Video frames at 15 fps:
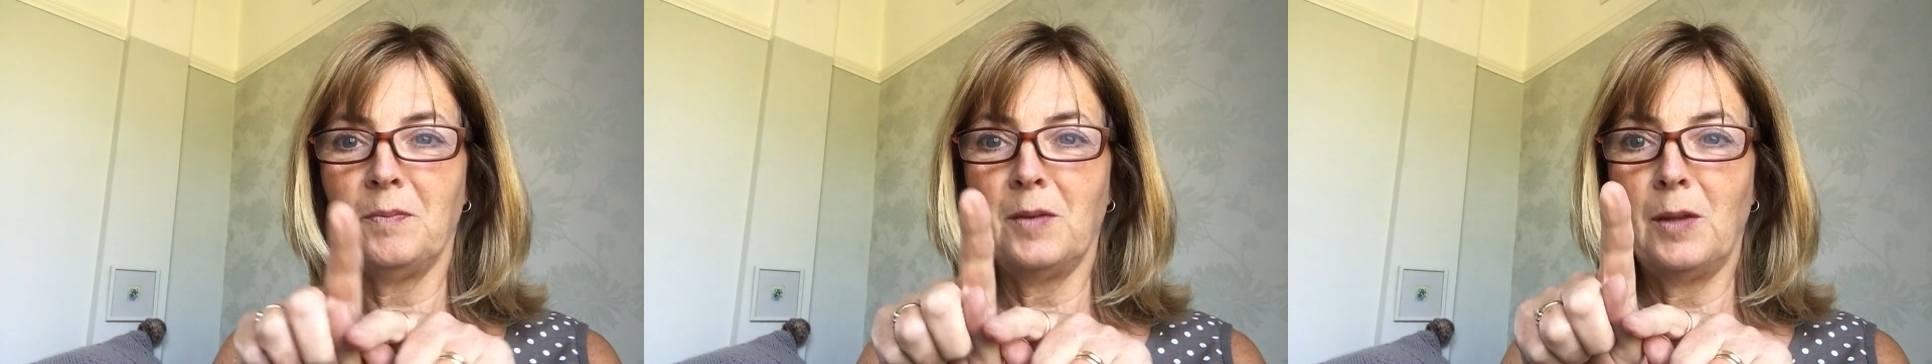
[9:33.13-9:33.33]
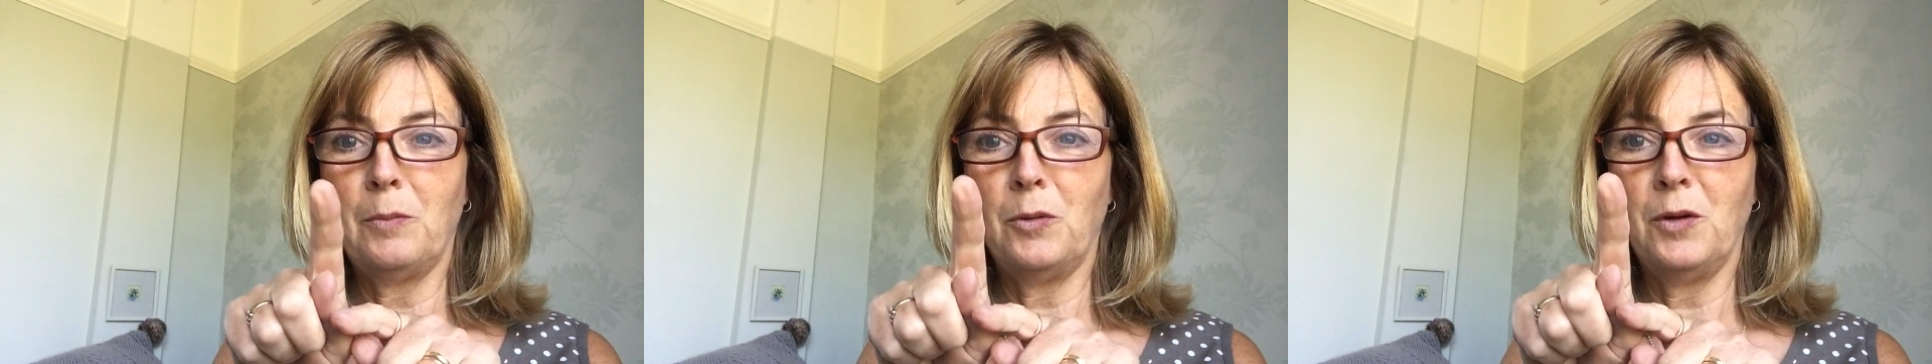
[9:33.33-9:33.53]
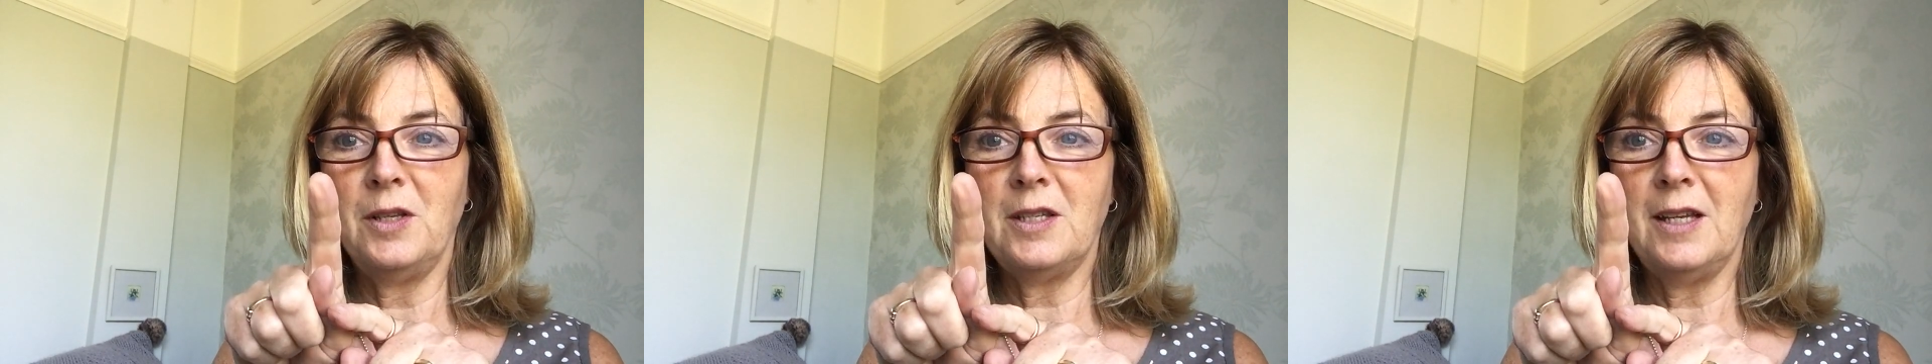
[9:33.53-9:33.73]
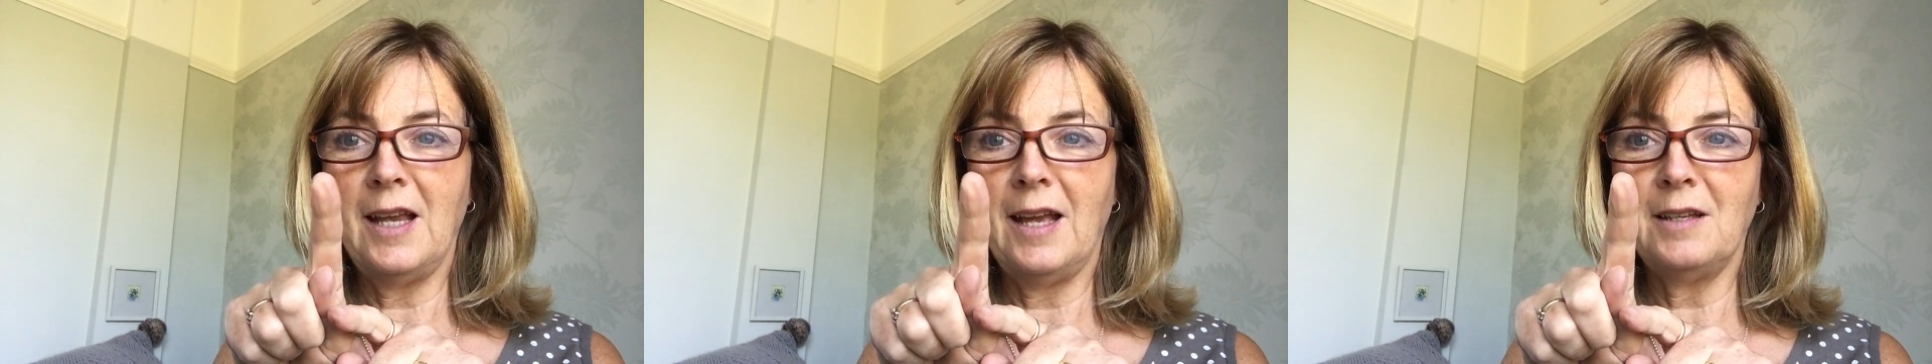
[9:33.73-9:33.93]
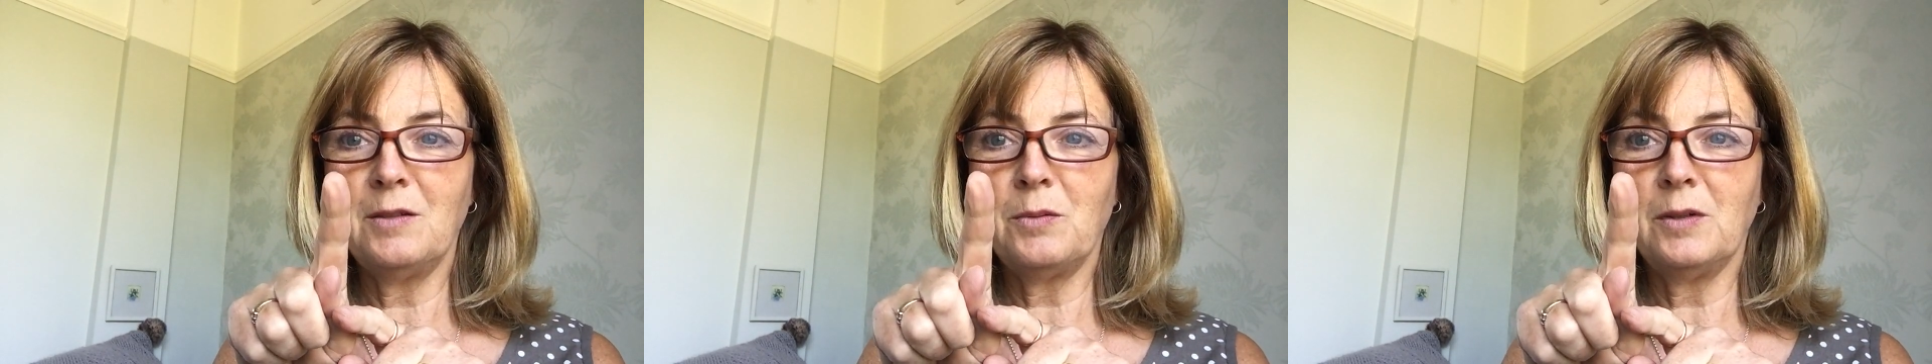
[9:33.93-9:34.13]
The pointy
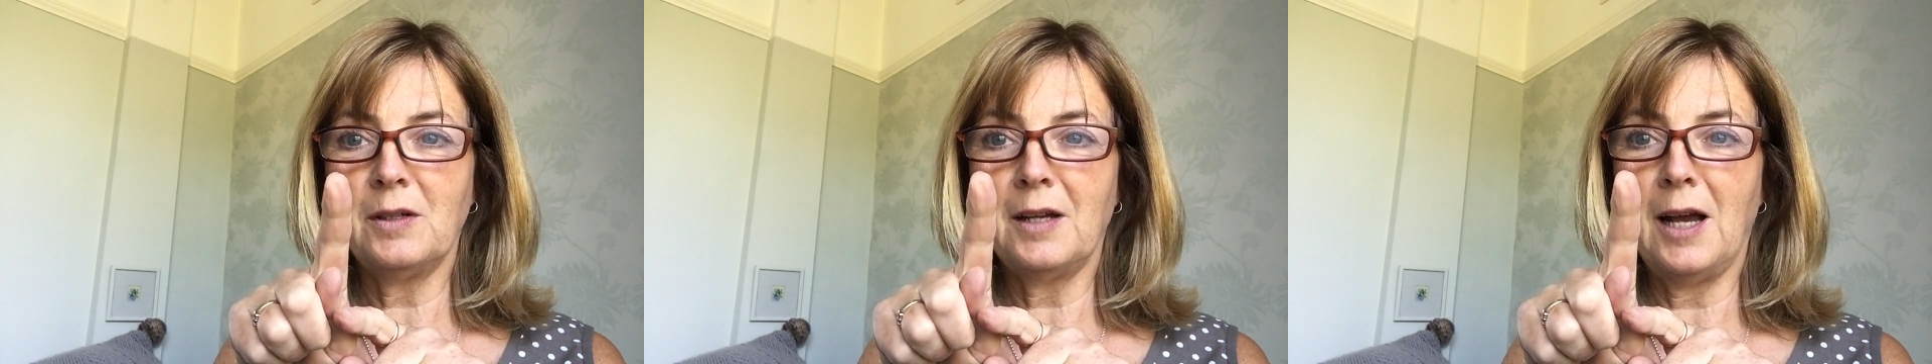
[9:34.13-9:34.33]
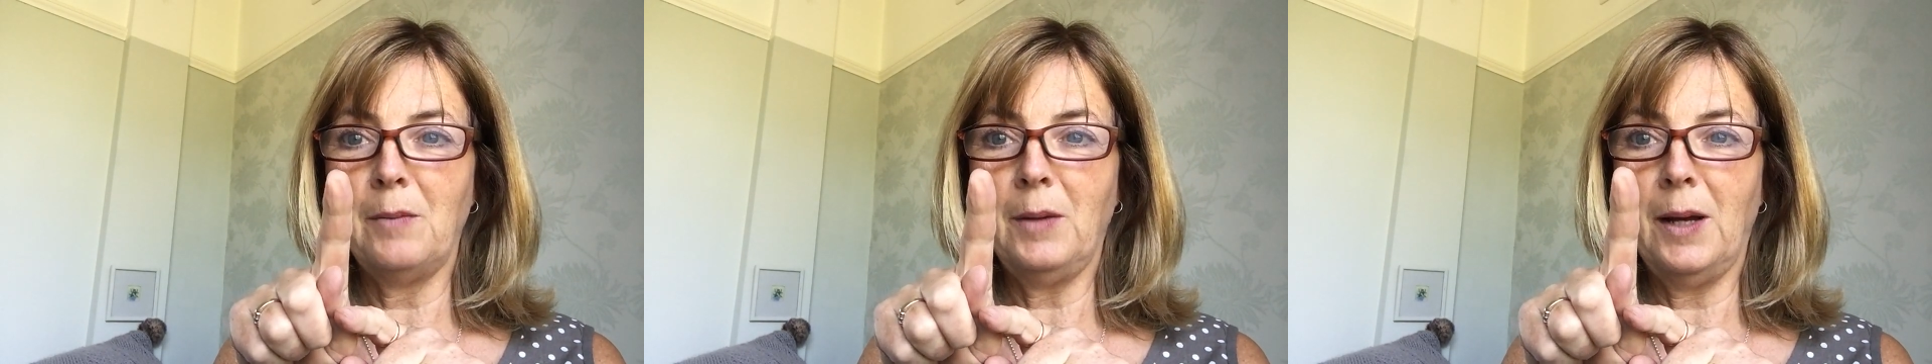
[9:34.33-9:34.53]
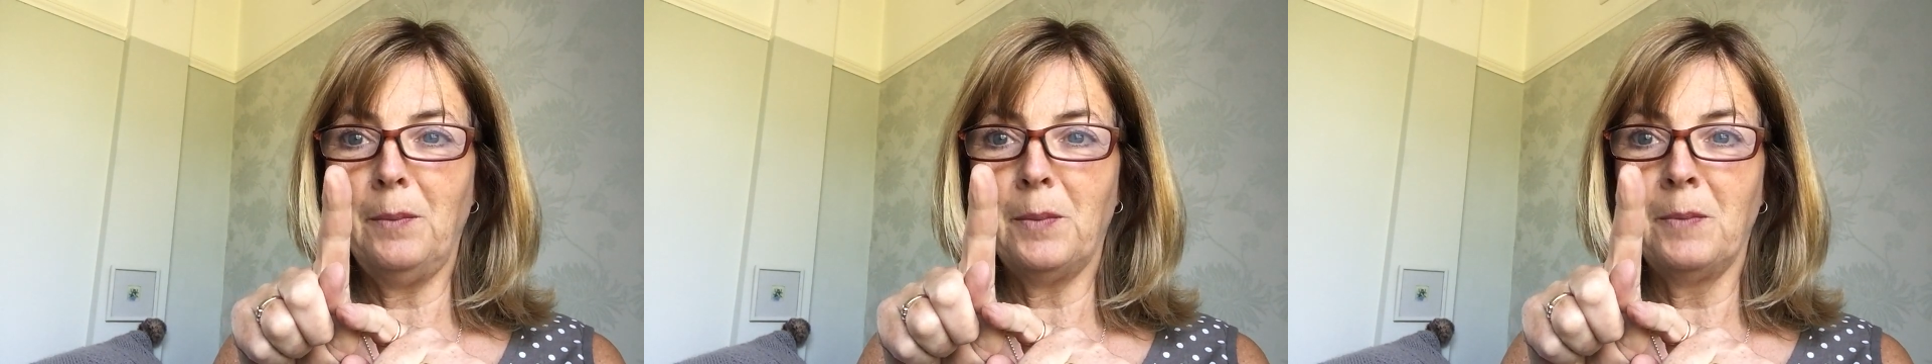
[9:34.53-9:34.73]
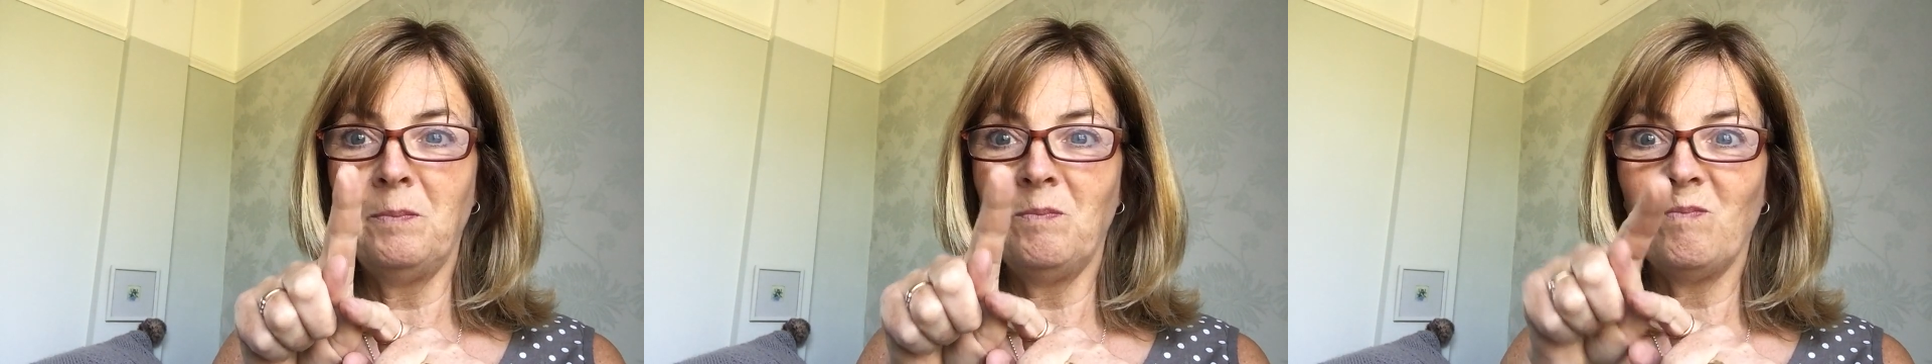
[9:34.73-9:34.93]
end will come up